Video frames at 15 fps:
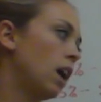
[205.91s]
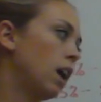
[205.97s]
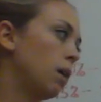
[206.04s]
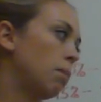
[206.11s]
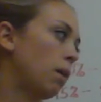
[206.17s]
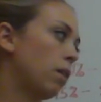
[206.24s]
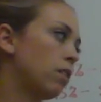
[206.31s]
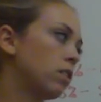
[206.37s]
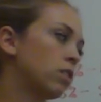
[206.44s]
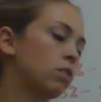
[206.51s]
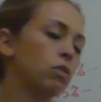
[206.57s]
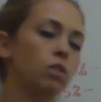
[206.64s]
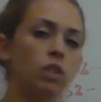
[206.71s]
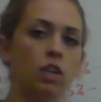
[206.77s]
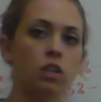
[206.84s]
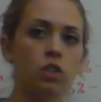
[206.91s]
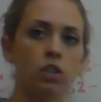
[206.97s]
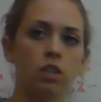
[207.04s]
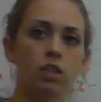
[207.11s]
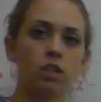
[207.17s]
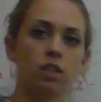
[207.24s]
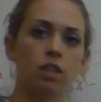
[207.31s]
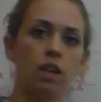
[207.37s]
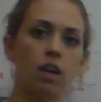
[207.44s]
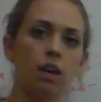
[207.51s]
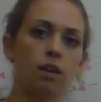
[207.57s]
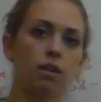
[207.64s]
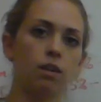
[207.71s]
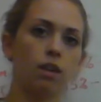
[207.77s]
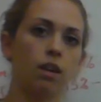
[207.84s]
Other associations
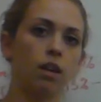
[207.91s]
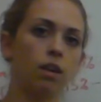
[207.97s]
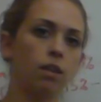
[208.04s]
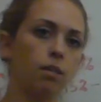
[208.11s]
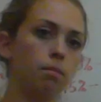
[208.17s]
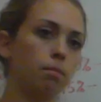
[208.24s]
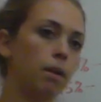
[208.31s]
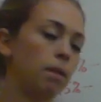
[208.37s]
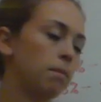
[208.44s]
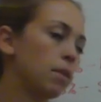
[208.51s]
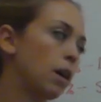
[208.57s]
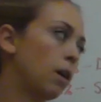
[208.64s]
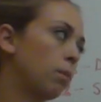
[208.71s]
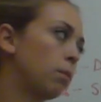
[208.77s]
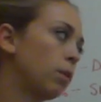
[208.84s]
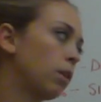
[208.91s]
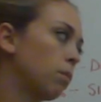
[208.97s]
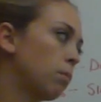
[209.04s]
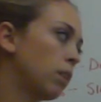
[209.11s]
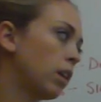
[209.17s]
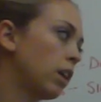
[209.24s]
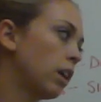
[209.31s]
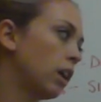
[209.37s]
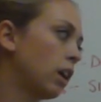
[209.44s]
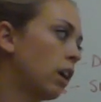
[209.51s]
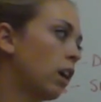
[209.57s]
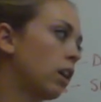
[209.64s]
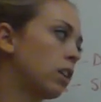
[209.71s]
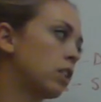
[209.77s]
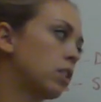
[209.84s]
that might come with
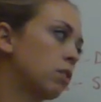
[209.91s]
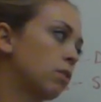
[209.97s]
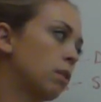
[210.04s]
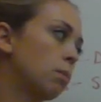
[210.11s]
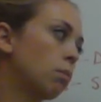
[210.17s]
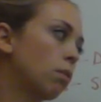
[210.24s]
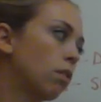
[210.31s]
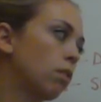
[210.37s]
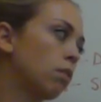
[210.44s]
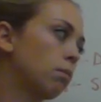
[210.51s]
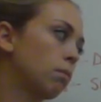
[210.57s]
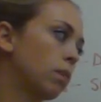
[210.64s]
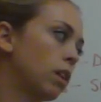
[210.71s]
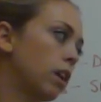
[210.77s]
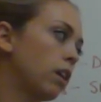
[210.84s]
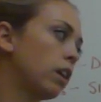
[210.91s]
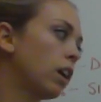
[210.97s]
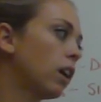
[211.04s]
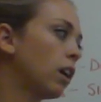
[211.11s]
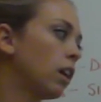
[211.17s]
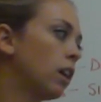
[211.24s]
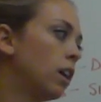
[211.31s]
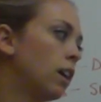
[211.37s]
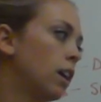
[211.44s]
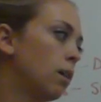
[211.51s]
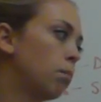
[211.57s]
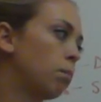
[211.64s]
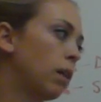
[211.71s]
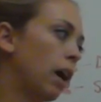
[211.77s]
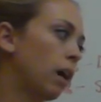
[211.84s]
malaria are cerebral malaria,
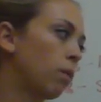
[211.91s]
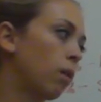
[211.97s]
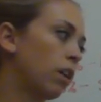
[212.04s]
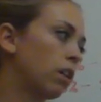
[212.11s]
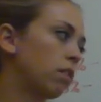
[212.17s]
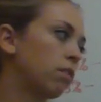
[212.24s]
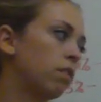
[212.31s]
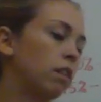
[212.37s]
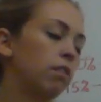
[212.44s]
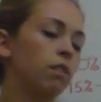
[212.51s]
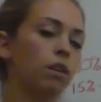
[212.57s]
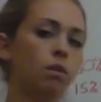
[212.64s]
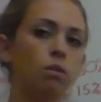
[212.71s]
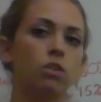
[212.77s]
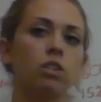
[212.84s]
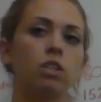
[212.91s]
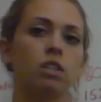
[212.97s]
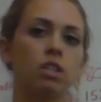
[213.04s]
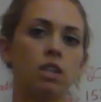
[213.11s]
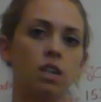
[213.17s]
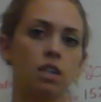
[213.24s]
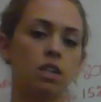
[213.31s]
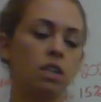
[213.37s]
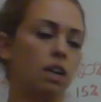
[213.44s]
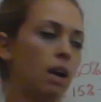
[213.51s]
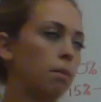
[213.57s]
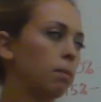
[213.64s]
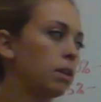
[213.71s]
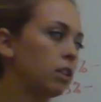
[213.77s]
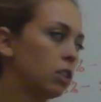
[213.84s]
black water fever, which is kidney
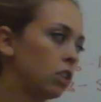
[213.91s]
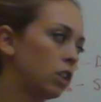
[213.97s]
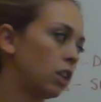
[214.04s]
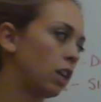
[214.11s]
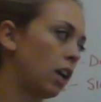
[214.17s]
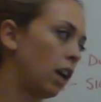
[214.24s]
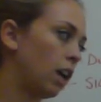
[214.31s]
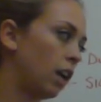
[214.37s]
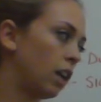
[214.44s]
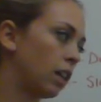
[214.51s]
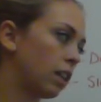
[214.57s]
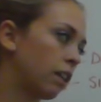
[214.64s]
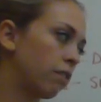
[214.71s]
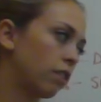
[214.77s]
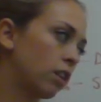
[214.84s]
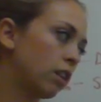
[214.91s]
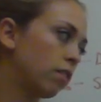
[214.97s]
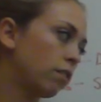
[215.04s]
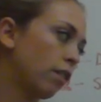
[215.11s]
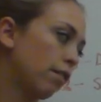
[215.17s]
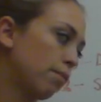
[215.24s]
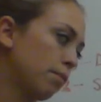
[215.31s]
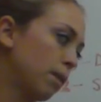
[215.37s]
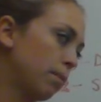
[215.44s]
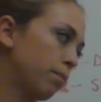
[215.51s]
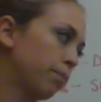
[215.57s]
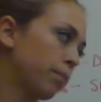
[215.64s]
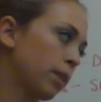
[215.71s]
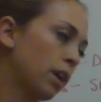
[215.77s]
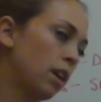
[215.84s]
damage, and liver
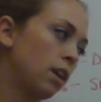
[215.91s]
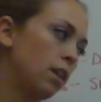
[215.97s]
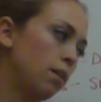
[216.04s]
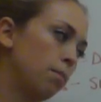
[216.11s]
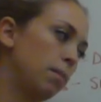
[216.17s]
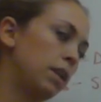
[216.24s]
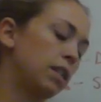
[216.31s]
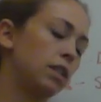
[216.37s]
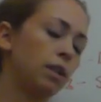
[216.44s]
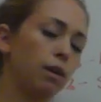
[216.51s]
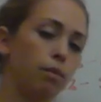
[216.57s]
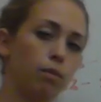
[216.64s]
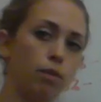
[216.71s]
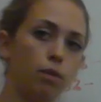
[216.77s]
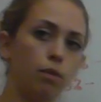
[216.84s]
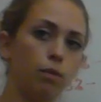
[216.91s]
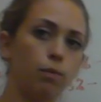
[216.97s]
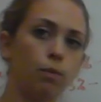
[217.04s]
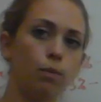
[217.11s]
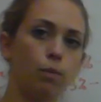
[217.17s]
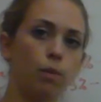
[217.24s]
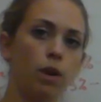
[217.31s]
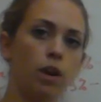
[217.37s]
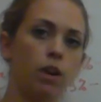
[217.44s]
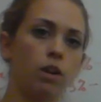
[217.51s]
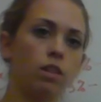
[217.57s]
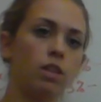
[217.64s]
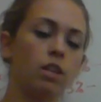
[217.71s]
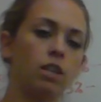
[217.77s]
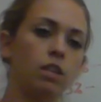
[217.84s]
involvement, based off of
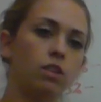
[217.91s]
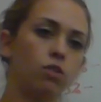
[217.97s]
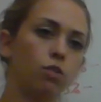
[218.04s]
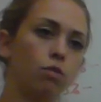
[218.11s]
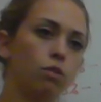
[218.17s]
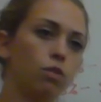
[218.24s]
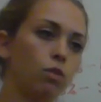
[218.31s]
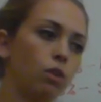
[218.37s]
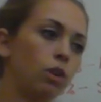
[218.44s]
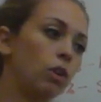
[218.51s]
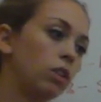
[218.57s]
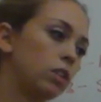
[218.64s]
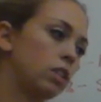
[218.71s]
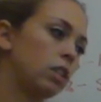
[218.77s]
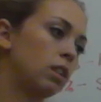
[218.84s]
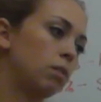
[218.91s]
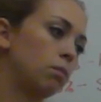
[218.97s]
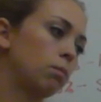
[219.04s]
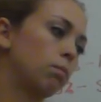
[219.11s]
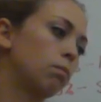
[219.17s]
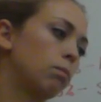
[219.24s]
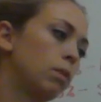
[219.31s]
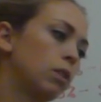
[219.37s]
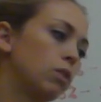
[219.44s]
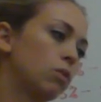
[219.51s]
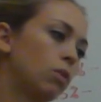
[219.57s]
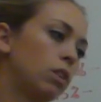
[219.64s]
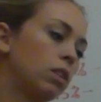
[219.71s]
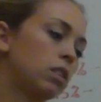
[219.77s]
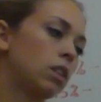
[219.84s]
where these trophozoites and
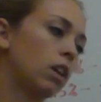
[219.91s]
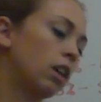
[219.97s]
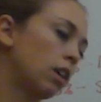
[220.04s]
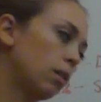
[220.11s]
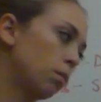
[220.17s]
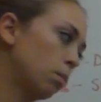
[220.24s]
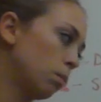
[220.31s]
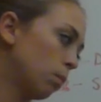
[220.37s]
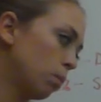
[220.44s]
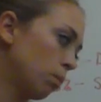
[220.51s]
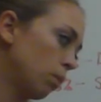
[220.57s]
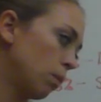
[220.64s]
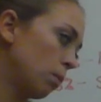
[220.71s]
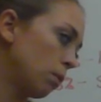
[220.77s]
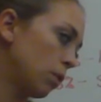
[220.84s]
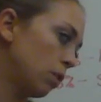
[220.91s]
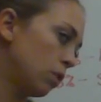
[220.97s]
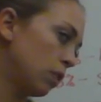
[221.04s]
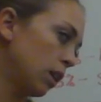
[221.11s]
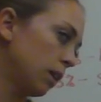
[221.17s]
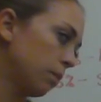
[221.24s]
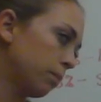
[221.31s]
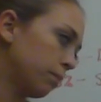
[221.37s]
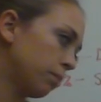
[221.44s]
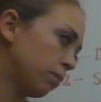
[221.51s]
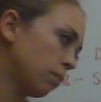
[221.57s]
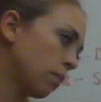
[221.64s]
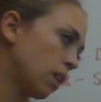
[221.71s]
merozoites are reproducing.